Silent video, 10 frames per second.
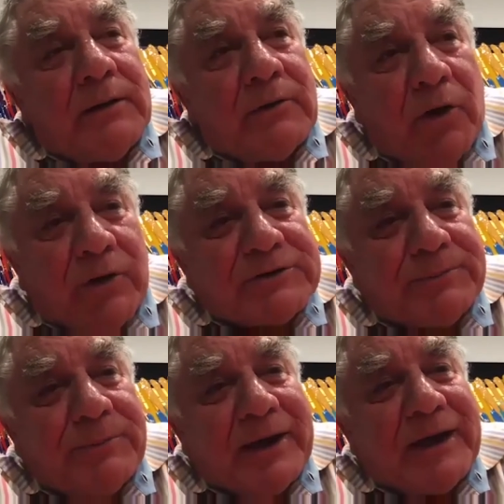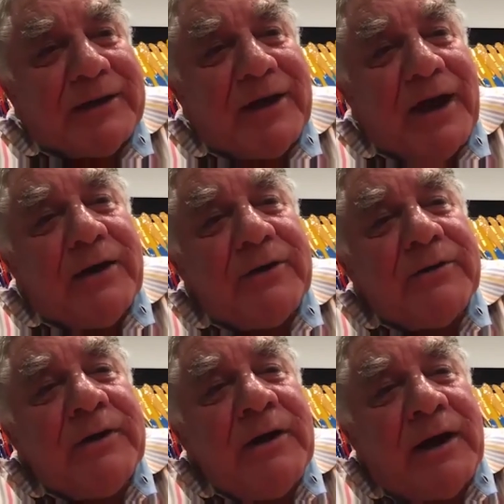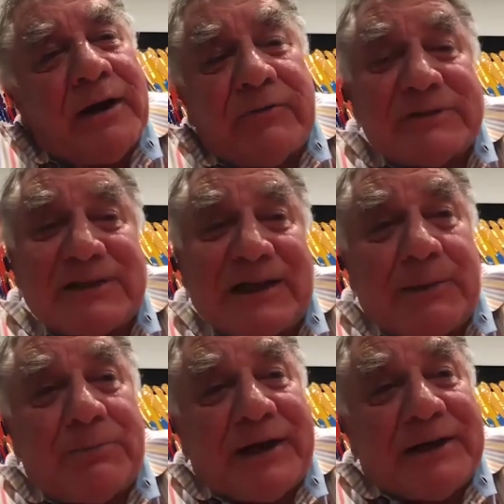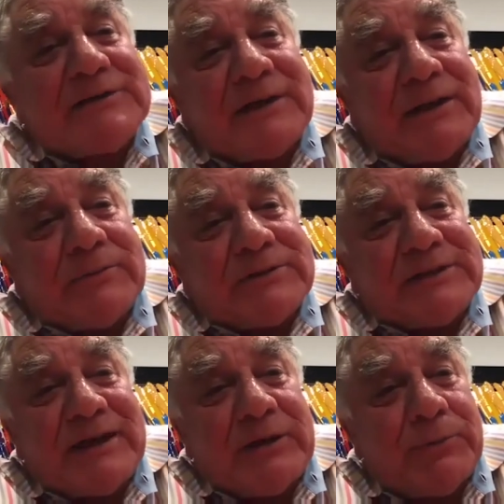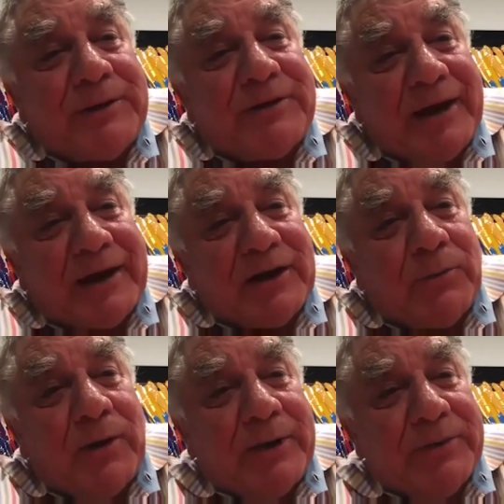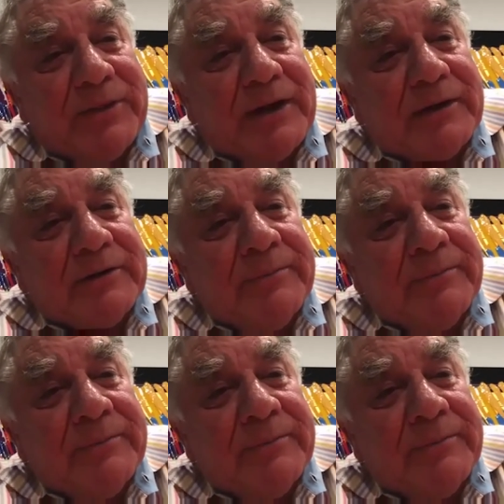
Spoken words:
lost, breaking down, and obviously any pregnancy that was there would be taken away with that.